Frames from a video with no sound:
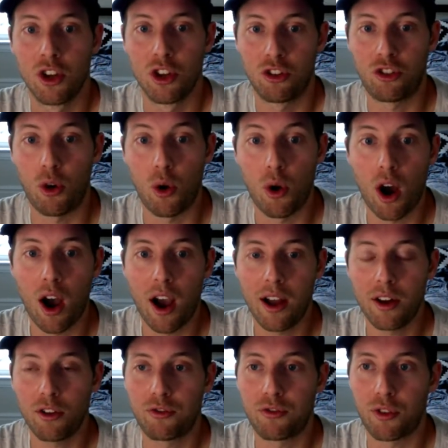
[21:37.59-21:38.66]
So
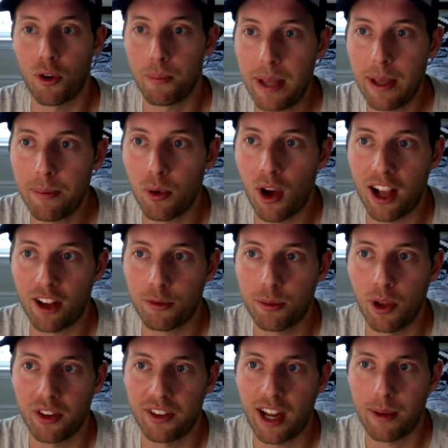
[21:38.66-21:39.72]
for people ask me
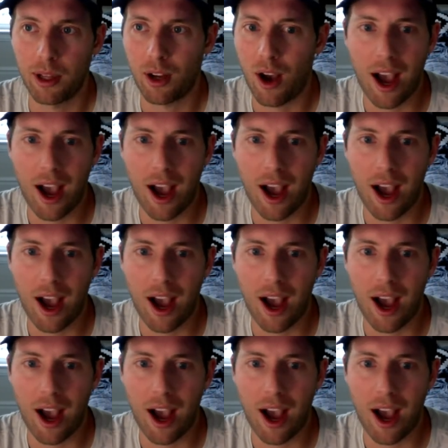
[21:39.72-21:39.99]
all the time, like,